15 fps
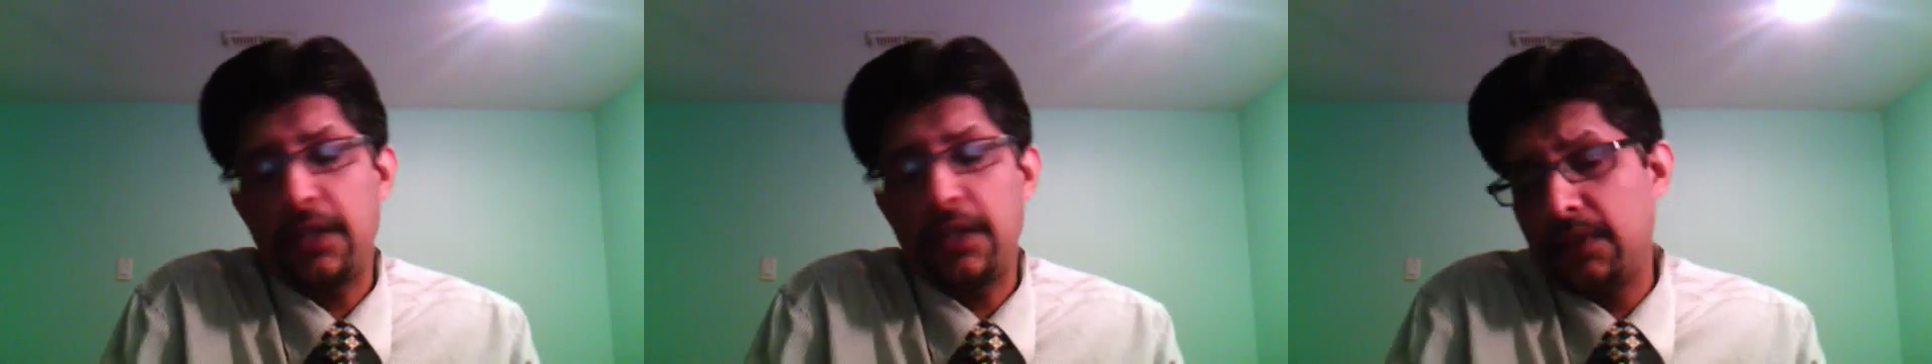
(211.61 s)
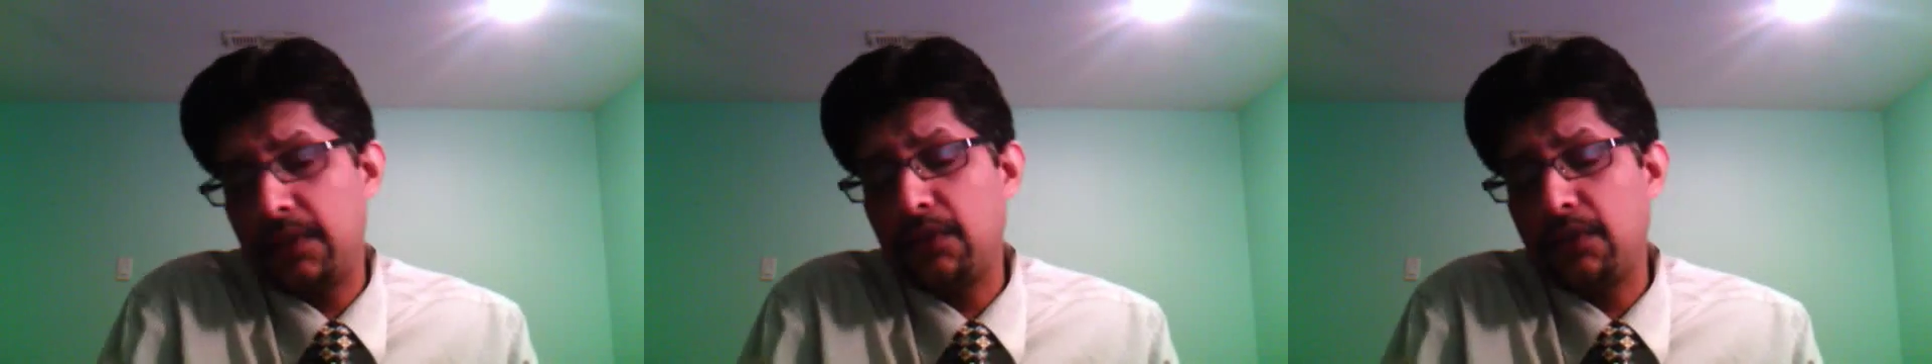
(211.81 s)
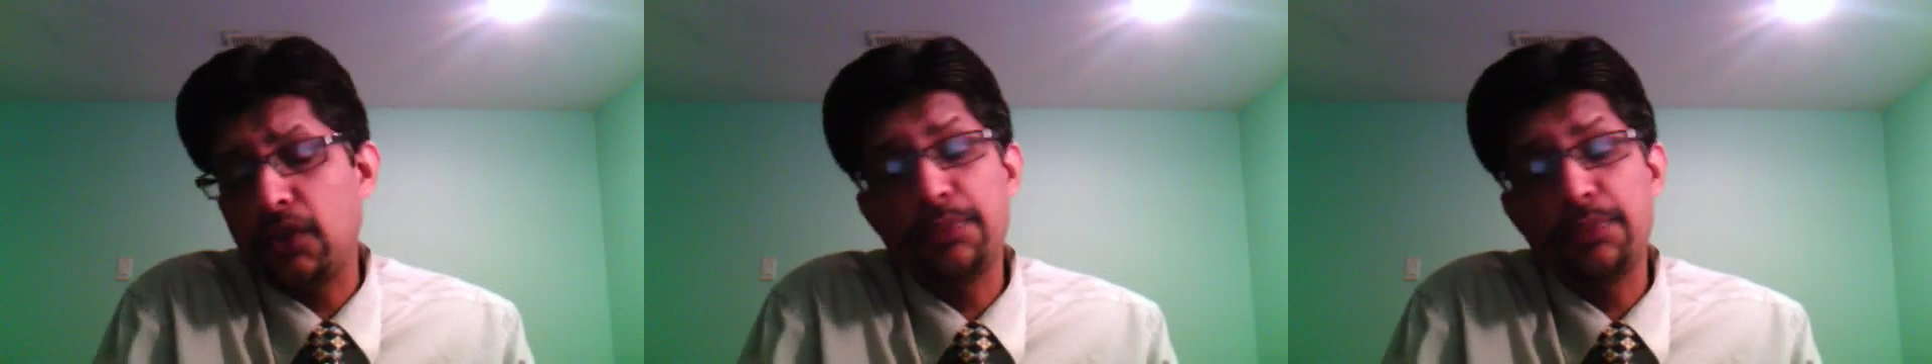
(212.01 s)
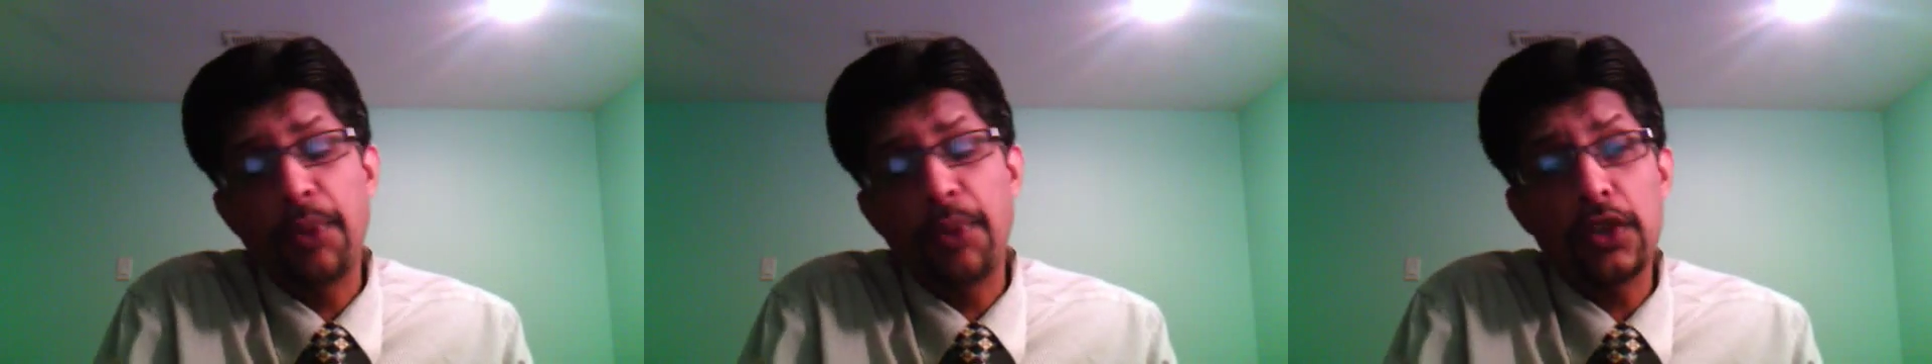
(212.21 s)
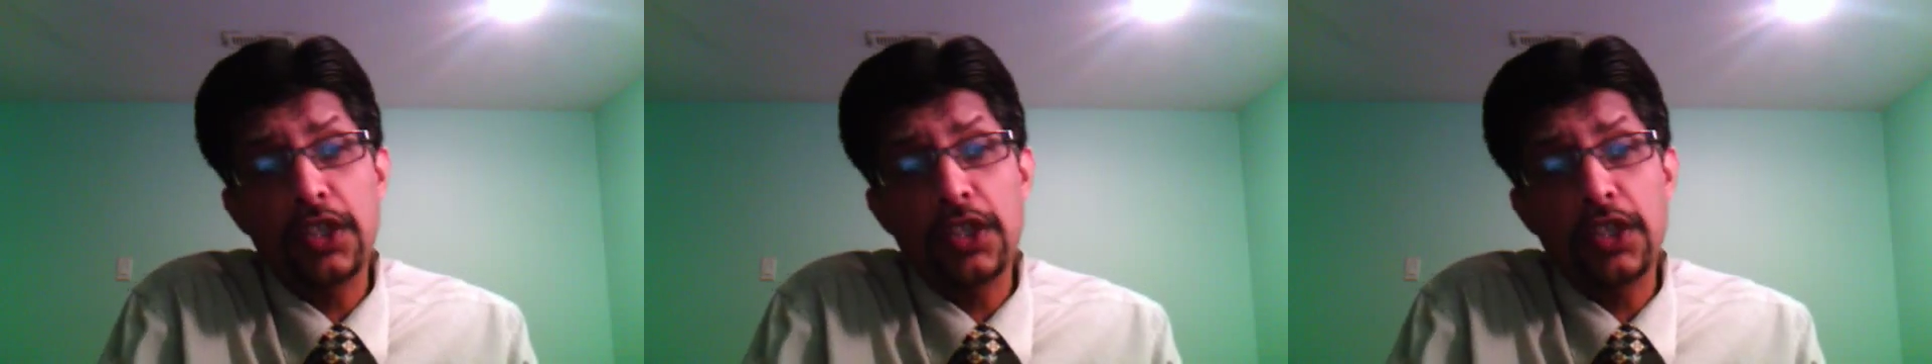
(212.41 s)
was
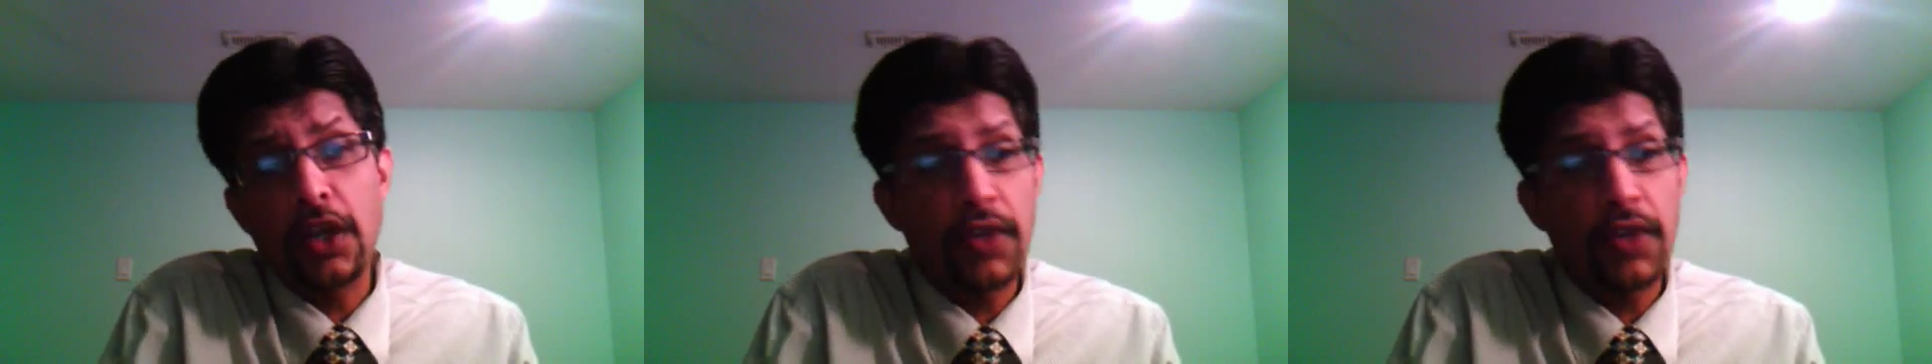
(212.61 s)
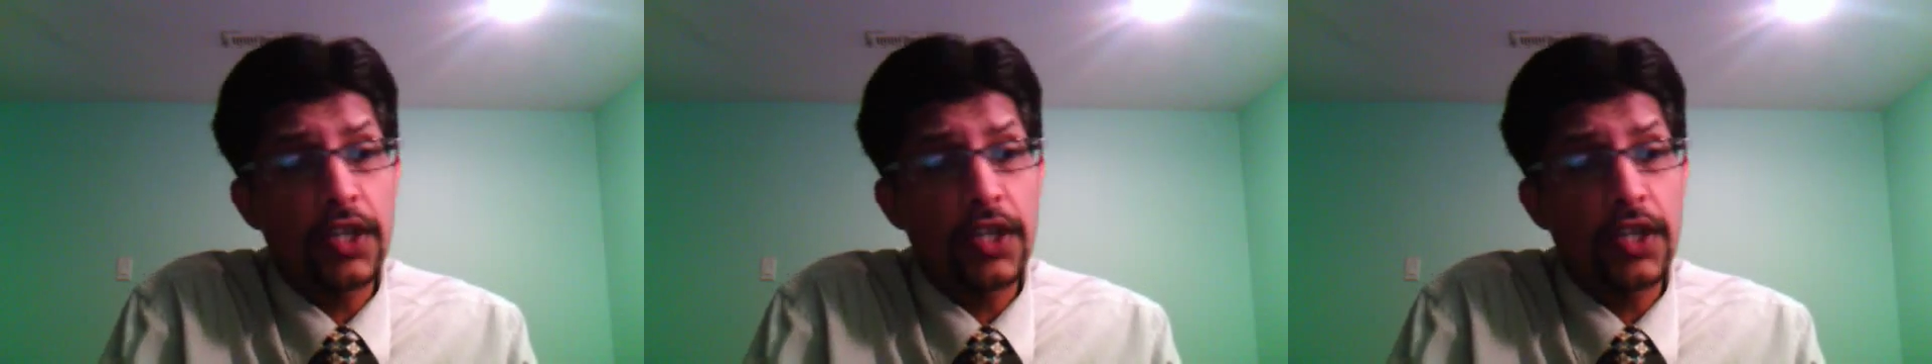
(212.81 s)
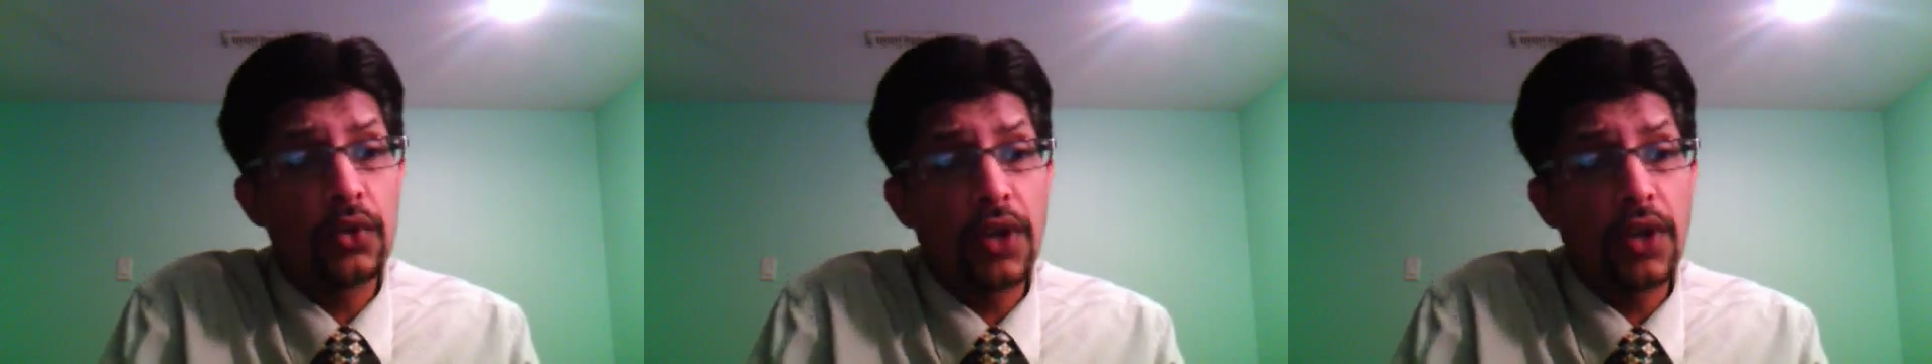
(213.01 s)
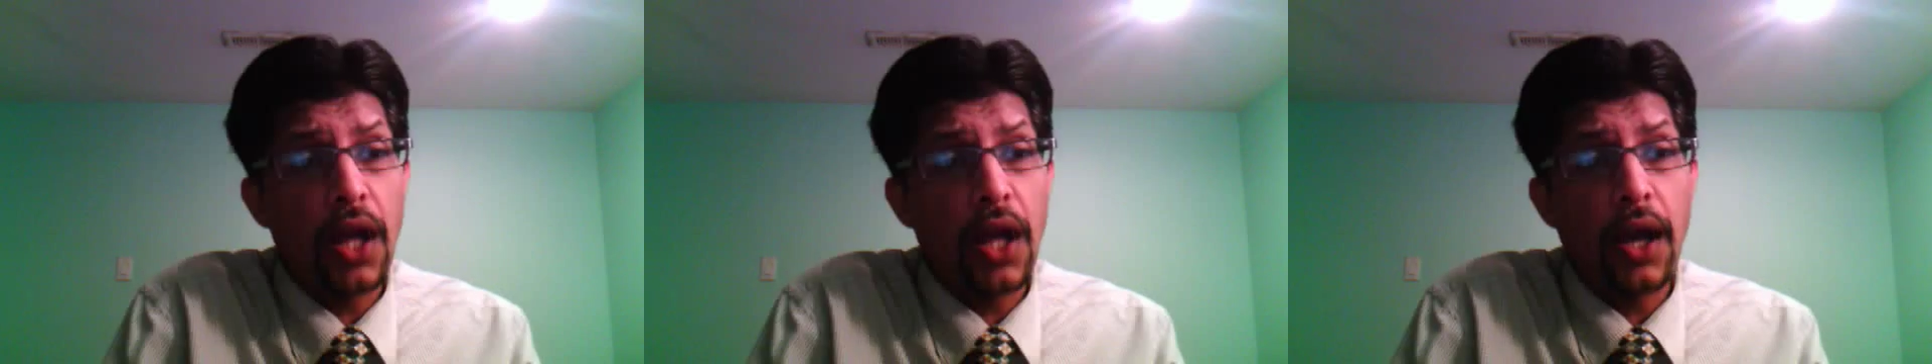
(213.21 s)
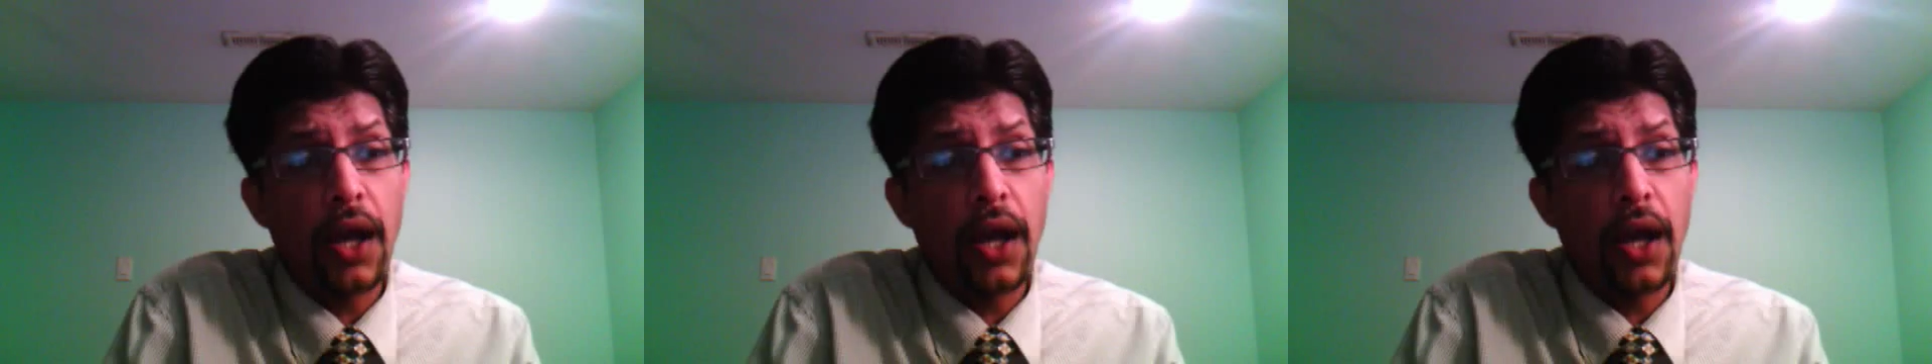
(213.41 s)
bowling a very good
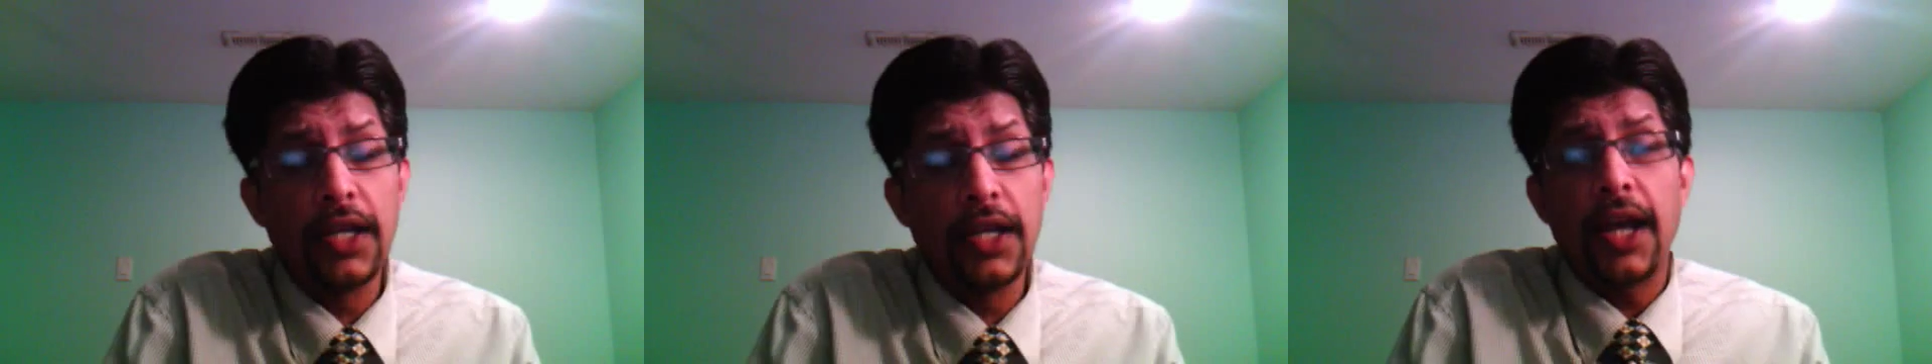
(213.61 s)
line,